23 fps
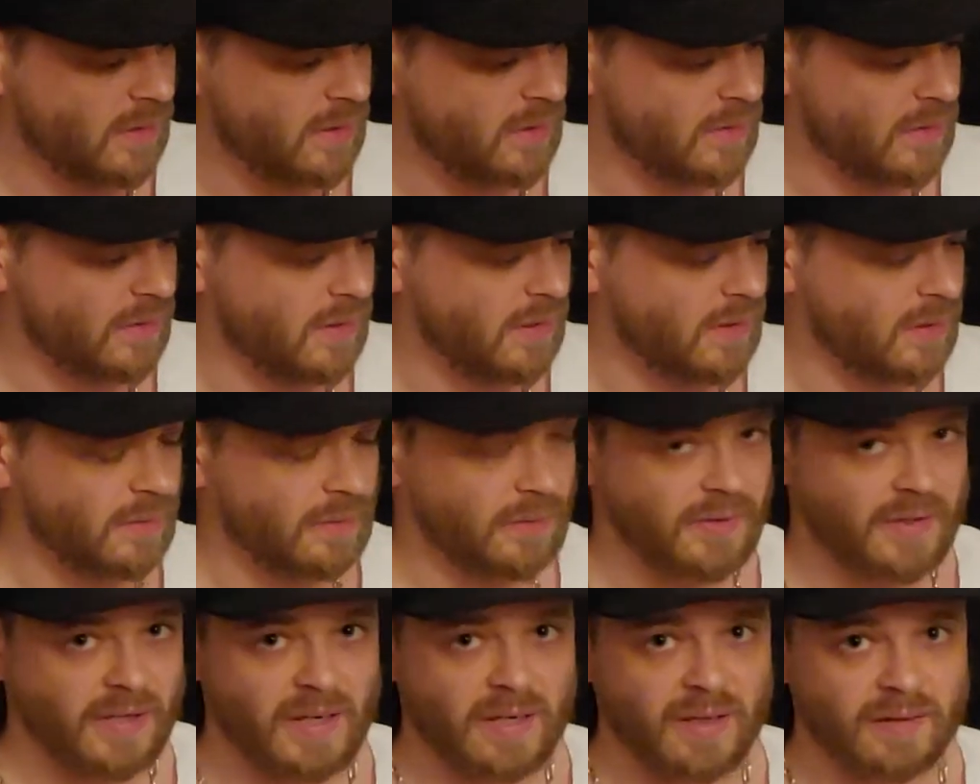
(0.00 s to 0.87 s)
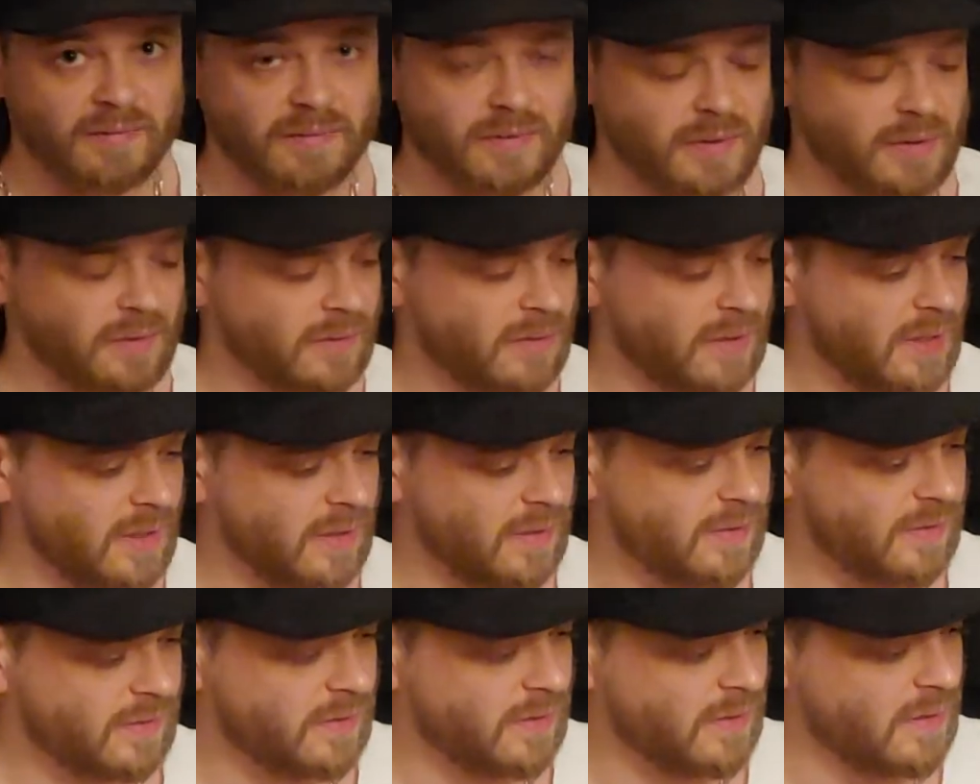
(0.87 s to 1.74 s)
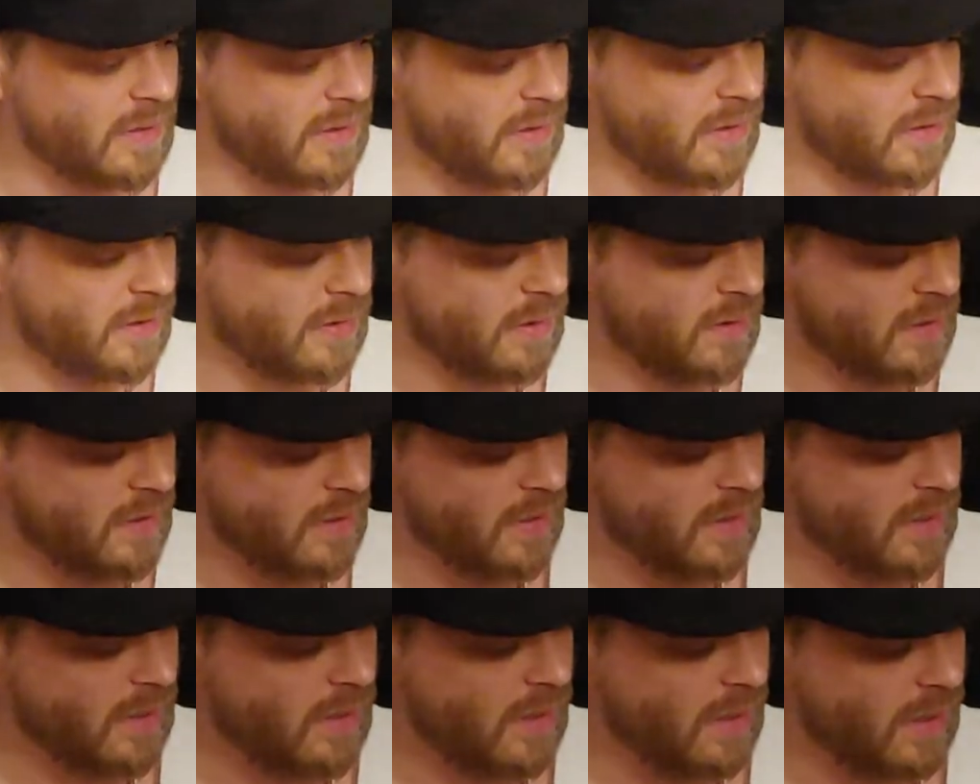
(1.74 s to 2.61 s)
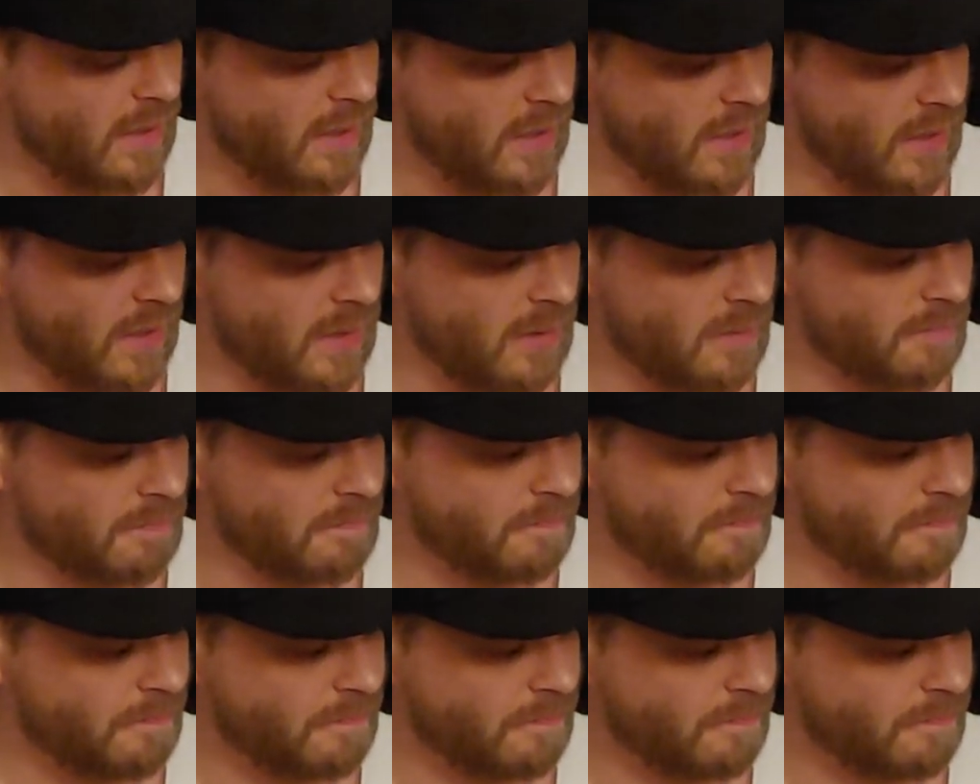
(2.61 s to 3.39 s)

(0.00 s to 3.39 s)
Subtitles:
your heel down real nice in there. Um,